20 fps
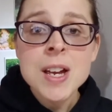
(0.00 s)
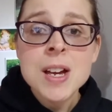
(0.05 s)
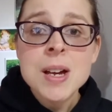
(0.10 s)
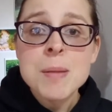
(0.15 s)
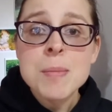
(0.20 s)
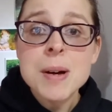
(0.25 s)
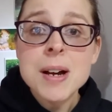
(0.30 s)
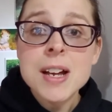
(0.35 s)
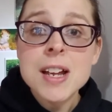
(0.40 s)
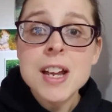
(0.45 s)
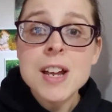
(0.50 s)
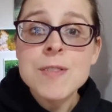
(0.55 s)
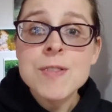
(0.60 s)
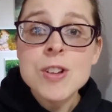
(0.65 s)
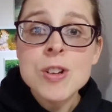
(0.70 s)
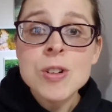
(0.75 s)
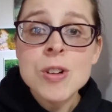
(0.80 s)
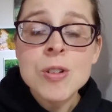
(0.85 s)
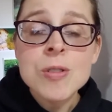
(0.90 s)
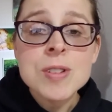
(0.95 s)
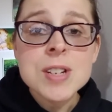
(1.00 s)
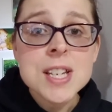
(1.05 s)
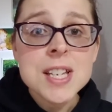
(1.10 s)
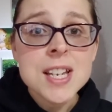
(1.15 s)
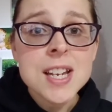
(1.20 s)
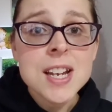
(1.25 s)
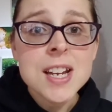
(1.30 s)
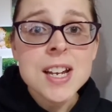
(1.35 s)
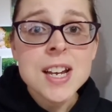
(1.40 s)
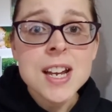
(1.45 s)
But if you don't
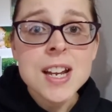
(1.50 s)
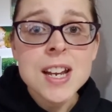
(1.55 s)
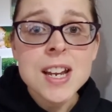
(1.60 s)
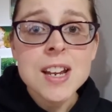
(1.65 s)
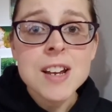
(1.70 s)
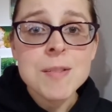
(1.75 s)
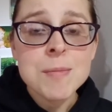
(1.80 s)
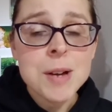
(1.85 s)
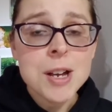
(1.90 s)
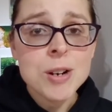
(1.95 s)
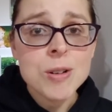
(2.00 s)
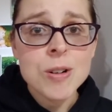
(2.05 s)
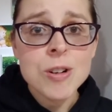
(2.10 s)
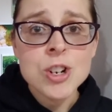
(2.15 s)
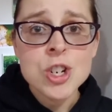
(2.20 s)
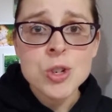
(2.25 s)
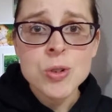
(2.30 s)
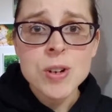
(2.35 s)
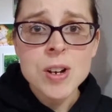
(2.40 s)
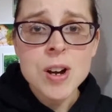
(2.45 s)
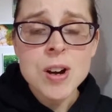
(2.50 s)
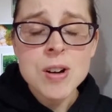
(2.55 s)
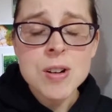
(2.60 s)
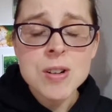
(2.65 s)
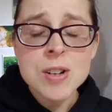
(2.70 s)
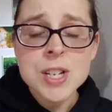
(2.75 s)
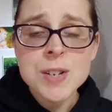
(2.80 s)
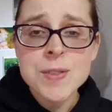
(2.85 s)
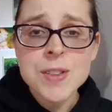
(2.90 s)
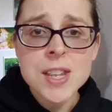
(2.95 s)
see any of my grocery
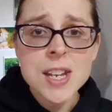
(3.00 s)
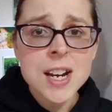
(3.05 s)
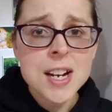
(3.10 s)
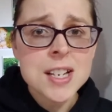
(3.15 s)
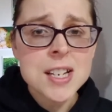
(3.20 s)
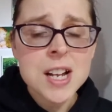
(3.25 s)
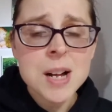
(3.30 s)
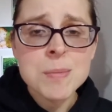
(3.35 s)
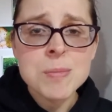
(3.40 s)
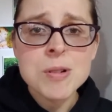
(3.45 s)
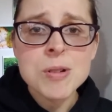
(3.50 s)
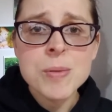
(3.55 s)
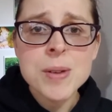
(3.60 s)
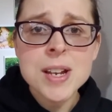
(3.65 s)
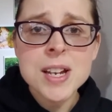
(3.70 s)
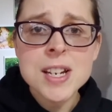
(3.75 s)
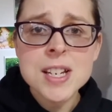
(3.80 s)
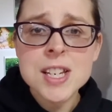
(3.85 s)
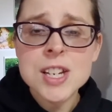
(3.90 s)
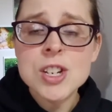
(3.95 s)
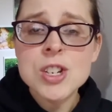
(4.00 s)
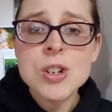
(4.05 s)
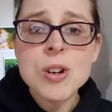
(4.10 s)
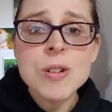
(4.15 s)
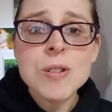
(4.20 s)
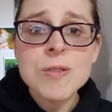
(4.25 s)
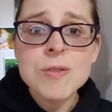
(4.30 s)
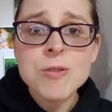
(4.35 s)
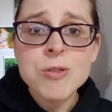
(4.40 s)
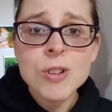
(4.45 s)
hauls for the next couple weeks,
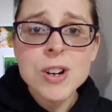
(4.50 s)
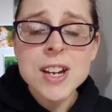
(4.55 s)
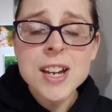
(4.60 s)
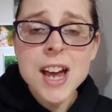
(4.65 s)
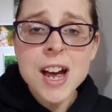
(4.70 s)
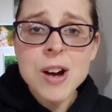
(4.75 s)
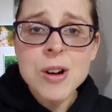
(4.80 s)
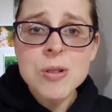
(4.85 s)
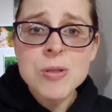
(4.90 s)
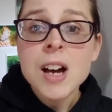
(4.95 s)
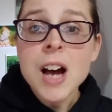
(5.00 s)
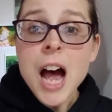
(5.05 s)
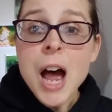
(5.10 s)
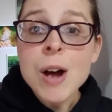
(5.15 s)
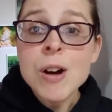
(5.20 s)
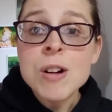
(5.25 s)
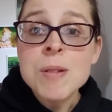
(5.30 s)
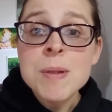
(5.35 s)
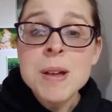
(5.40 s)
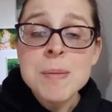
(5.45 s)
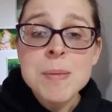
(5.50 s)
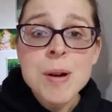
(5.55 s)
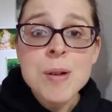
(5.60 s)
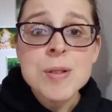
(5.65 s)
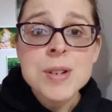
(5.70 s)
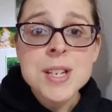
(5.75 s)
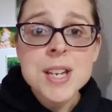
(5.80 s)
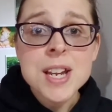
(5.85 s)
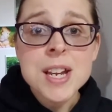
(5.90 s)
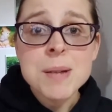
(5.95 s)
don't freak out. I will be
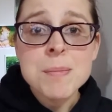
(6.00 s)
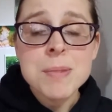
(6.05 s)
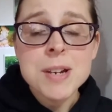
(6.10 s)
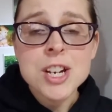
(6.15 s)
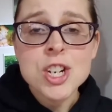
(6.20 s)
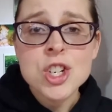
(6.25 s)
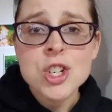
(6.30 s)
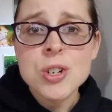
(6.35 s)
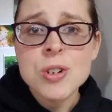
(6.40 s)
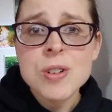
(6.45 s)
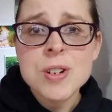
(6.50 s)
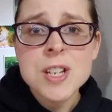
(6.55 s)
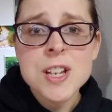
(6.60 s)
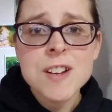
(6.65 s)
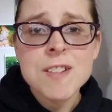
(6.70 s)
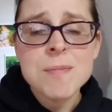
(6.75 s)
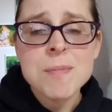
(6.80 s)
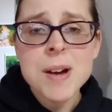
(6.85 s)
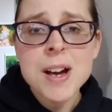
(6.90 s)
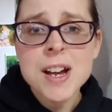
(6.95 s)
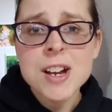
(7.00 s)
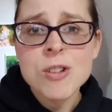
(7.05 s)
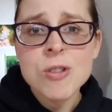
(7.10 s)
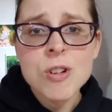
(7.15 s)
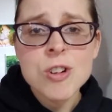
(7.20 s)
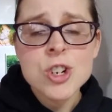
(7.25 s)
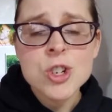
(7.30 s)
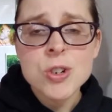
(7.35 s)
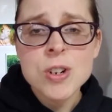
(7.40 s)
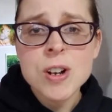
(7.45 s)
posting pictures of my grocery